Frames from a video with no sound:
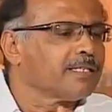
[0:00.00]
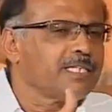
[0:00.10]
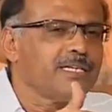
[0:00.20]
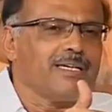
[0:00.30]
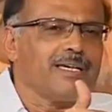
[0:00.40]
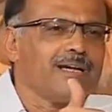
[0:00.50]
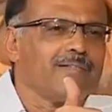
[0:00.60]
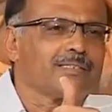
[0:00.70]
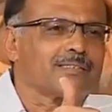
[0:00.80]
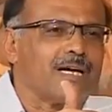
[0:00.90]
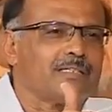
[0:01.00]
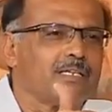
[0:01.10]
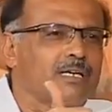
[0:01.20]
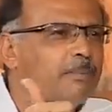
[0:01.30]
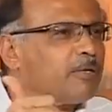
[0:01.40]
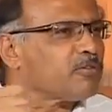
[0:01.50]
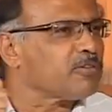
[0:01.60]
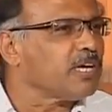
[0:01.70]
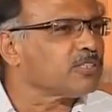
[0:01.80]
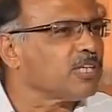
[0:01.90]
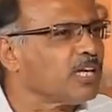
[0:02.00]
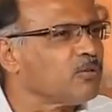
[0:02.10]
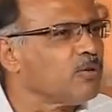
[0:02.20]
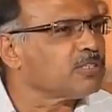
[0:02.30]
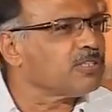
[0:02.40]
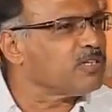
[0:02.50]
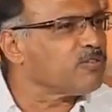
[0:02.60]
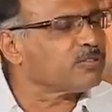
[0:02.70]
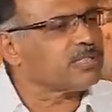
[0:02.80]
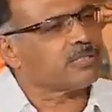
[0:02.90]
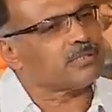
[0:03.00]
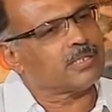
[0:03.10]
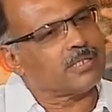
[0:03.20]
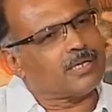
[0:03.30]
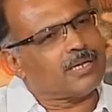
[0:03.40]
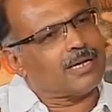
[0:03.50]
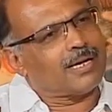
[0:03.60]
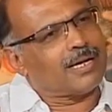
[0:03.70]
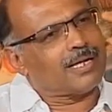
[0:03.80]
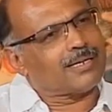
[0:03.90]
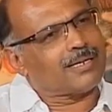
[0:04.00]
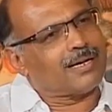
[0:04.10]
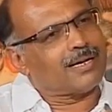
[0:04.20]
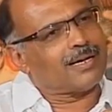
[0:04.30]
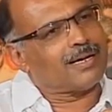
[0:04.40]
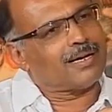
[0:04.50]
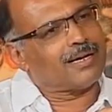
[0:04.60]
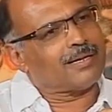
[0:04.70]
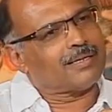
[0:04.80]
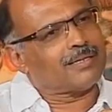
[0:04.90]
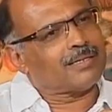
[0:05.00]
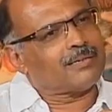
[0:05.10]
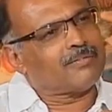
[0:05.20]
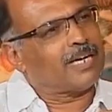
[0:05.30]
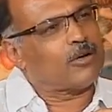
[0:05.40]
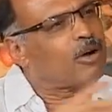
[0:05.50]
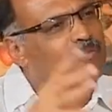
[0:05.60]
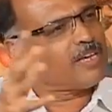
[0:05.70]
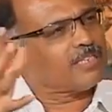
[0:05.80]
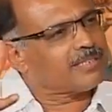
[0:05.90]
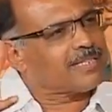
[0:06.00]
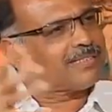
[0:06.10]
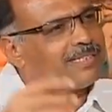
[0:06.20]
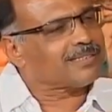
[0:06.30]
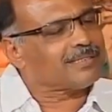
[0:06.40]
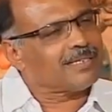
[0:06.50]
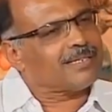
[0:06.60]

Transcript: She was, I think, coming to see her son who was in Infosys. And we had a lot of villages like this.